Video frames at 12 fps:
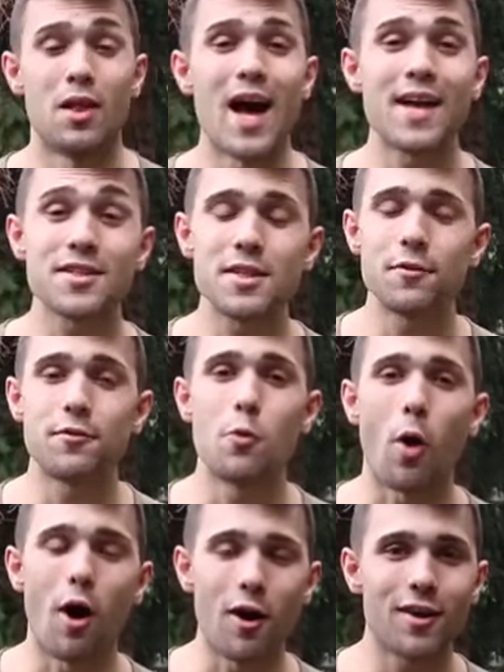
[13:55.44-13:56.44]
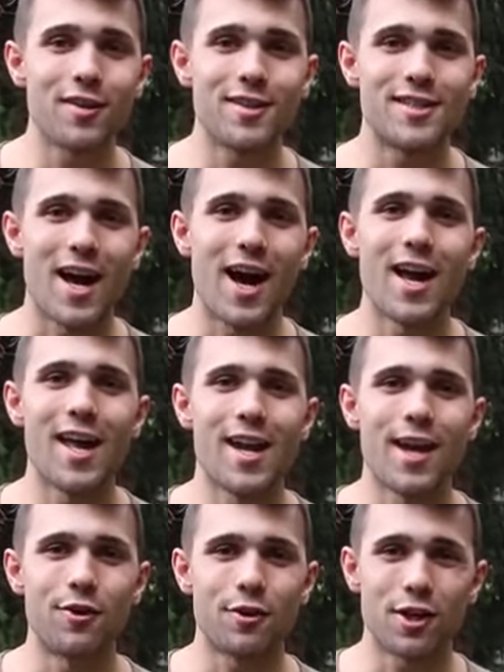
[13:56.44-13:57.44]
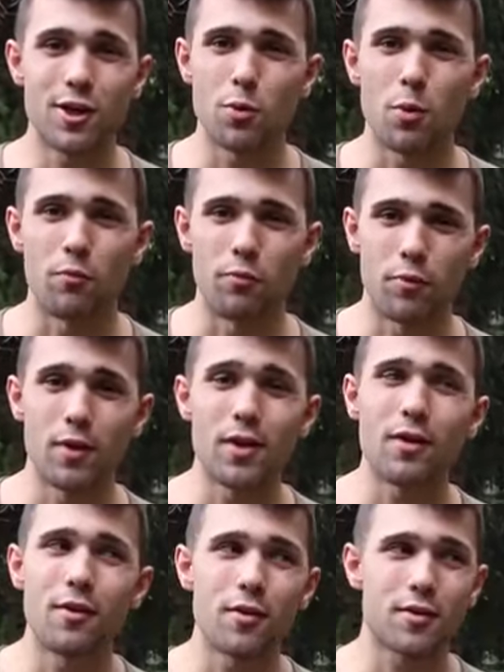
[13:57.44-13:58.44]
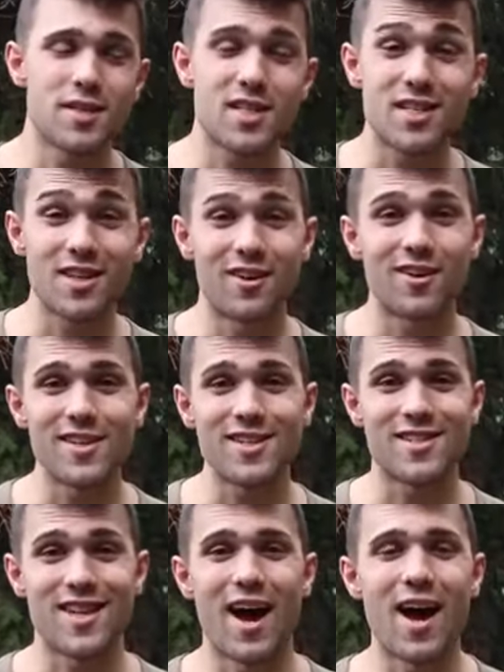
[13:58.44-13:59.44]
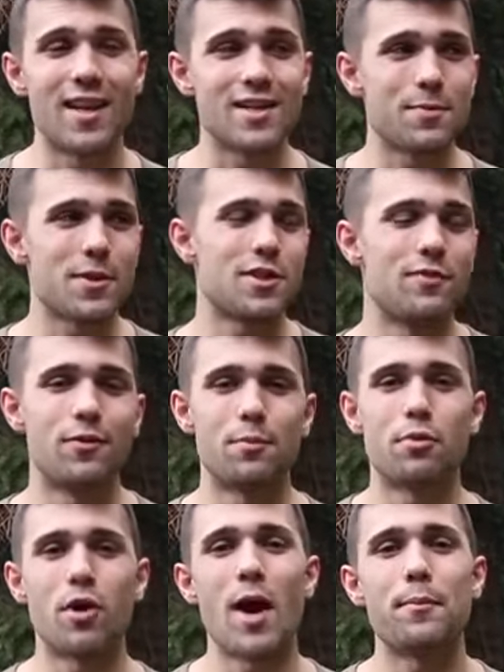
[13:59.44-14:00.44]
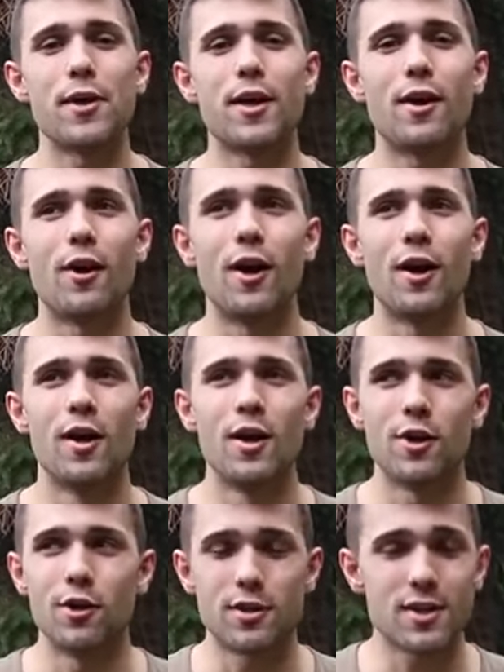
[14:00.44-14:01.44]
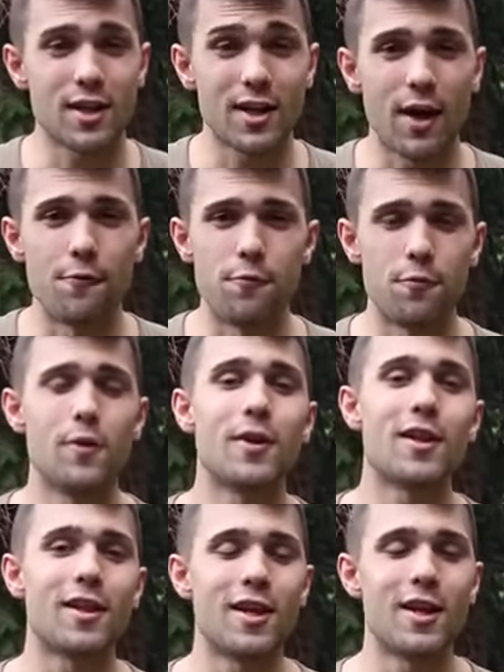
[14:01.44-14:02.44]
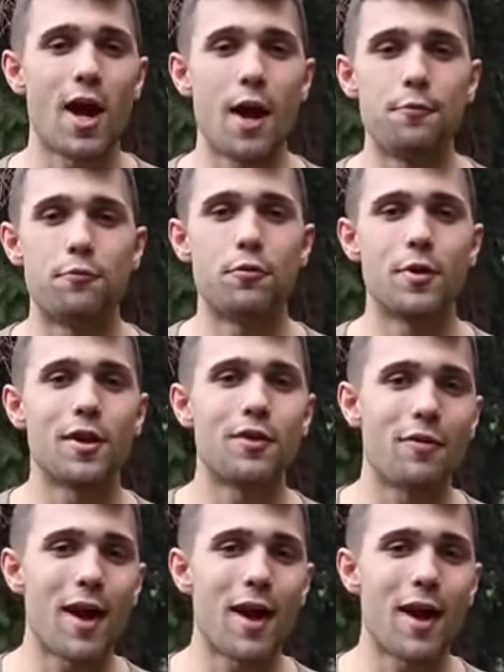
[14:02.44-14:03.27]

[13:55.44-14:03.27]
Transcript: Lastly, if you are gonna diet and you're gonna do a real serious diet, especially if you're prepping or you're just gonna get really lean, I'd really